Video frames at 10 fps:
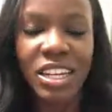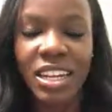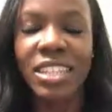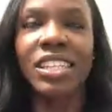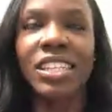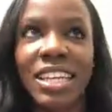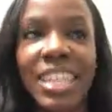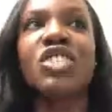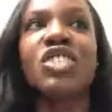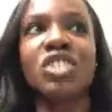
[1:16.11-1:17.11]
an, an
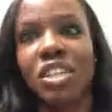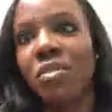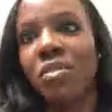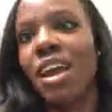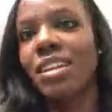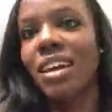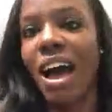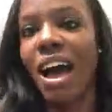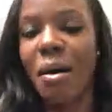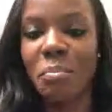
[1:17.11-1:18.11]
interesting ride
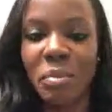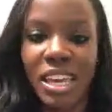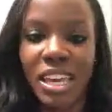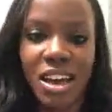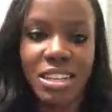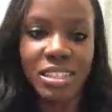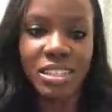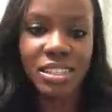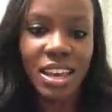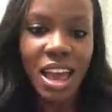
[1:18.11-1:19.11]
um,
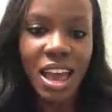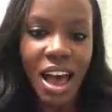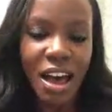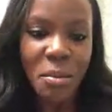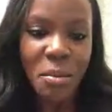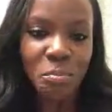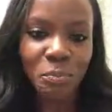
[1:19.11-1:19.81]
because um,